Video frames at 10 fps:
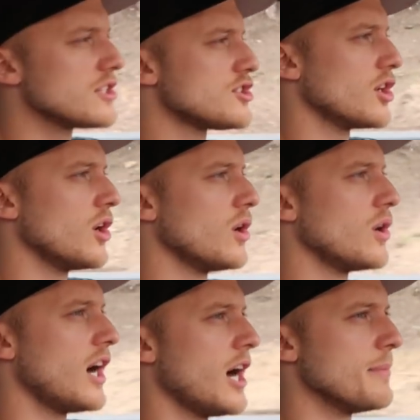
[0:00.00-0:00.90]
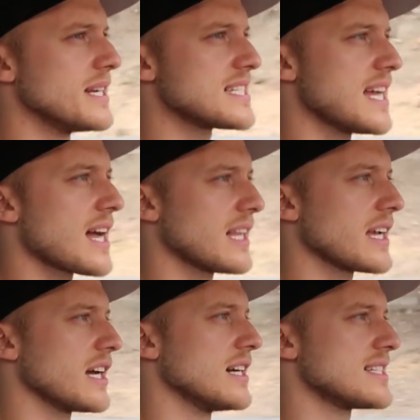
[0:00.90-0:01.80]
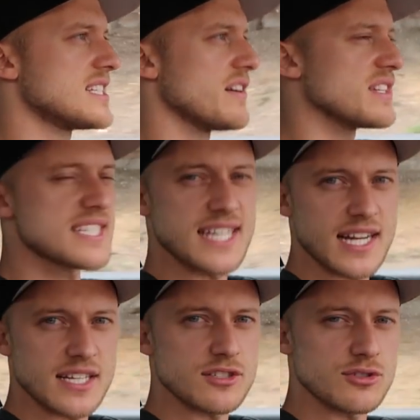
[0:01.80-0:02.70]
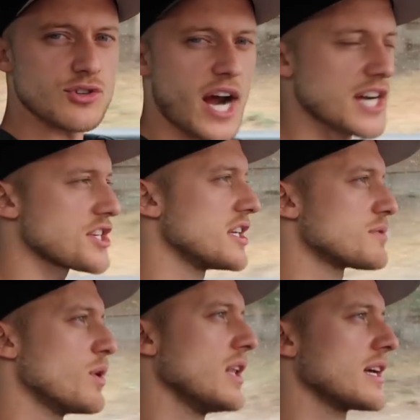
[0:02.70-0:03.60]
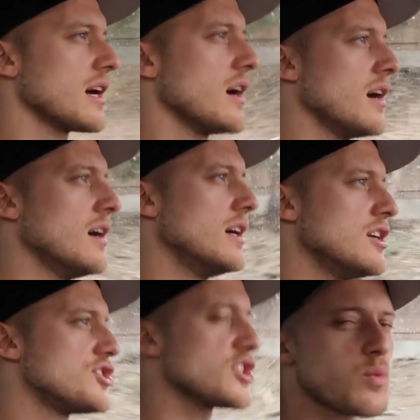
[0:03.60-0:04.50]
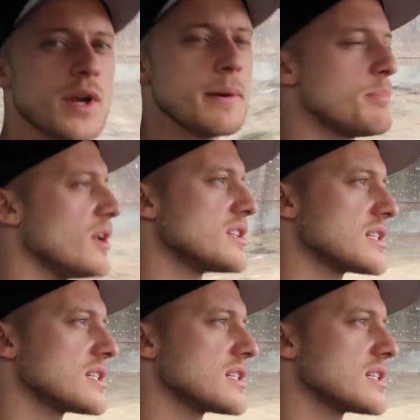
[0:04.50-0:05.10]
So it's not like a 7-second contraction, it's more like just one impulse.